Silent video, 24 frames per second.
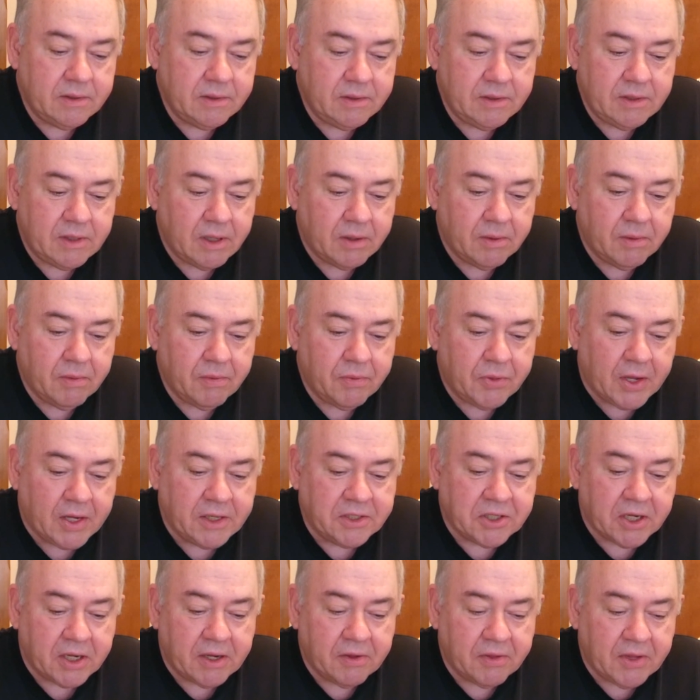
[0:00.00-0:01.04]
you know,
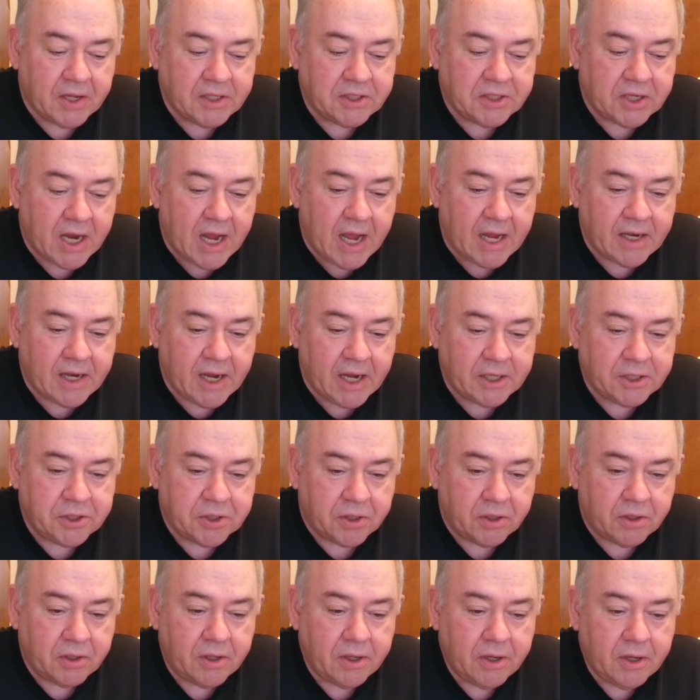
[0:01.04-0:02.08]
things of that
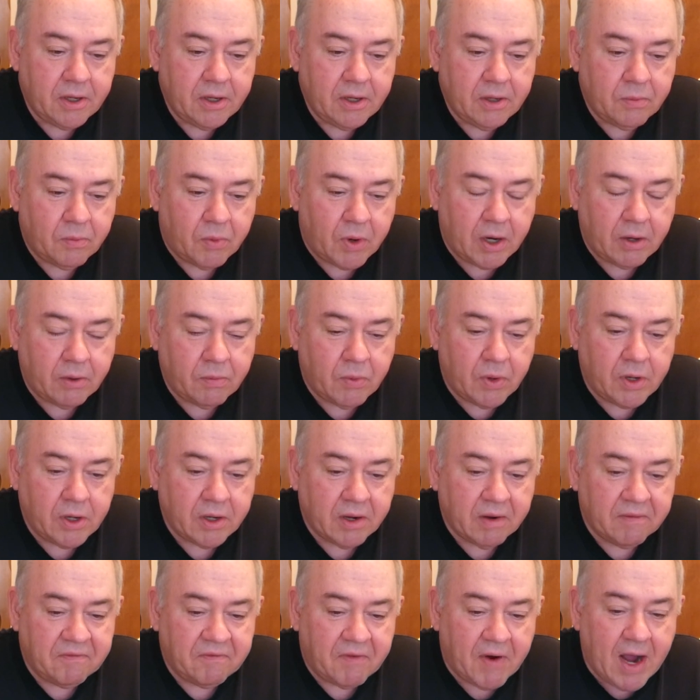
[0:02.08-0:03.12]
nature, where you
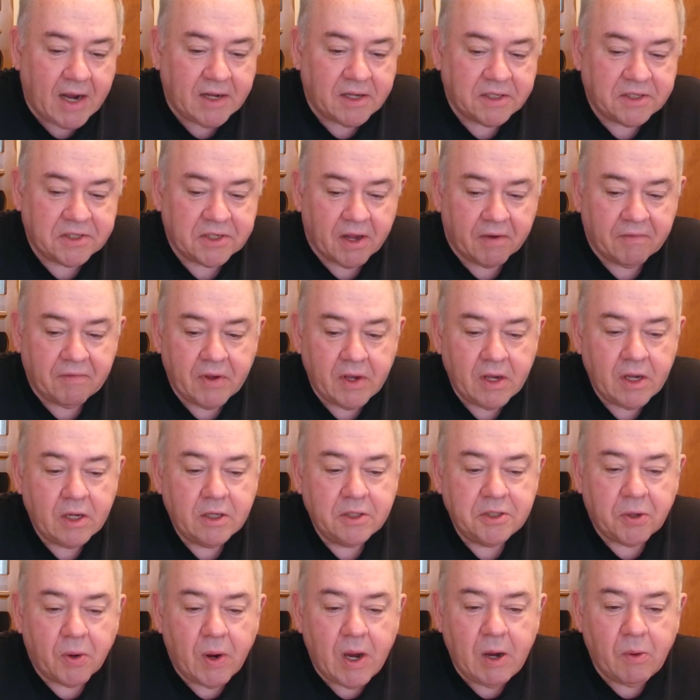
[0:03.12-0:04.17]
can find this stuff.
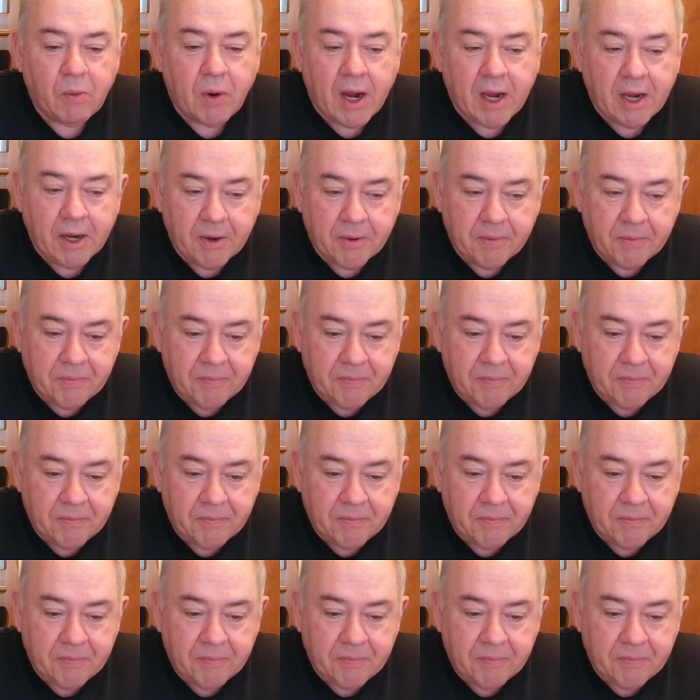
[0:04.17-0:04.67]
So anyway,